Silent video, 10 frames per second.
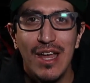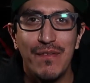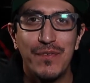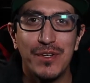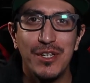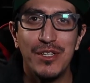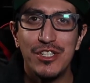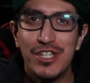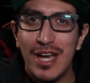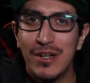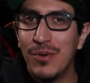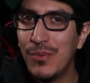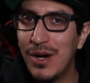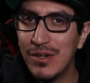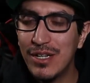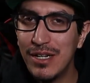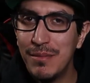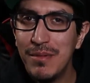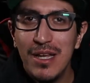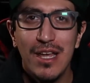If you're new to the channel,
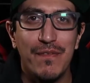welcome.